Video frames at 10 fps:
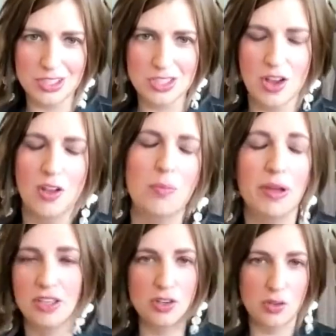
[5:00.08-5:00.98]
of what it's called,
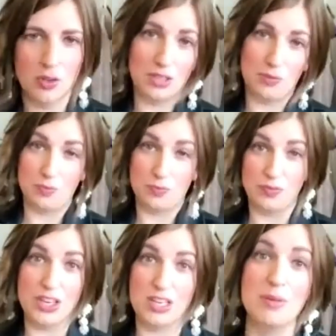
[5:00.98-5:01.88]
but like
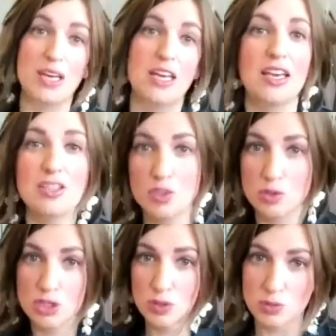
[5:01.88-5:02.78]
very big. And
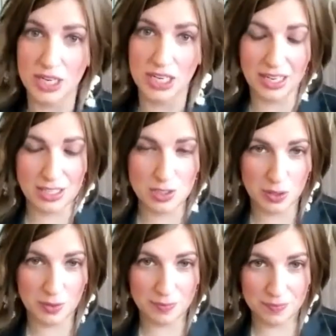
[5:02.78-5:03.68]
so she was writing next
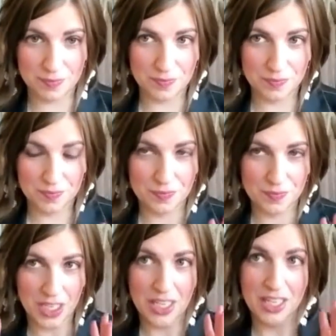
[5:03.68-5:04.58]
to it.
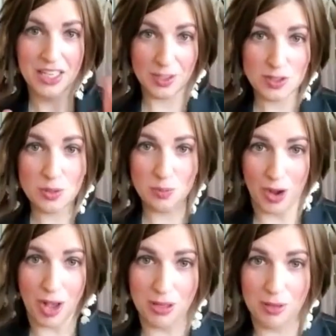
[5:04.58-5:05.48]
Here's the
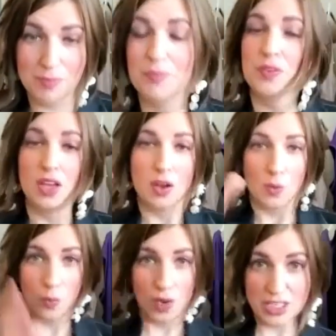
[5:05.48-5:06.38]
problem.
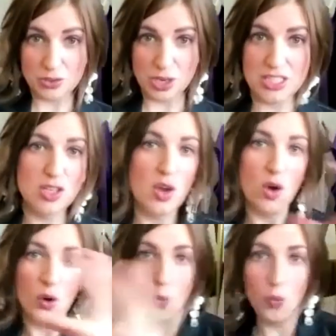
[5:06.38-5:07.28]
White dress,
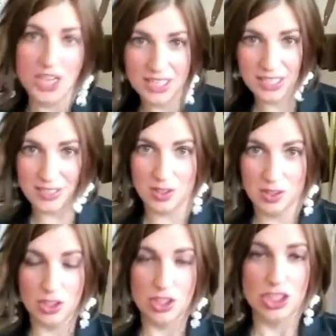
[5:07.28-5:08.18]
white
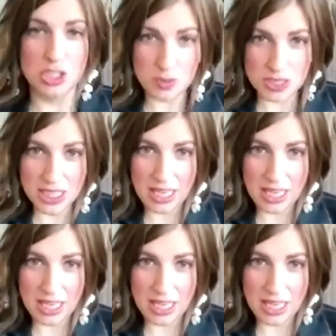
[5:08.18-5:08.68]
easel. She was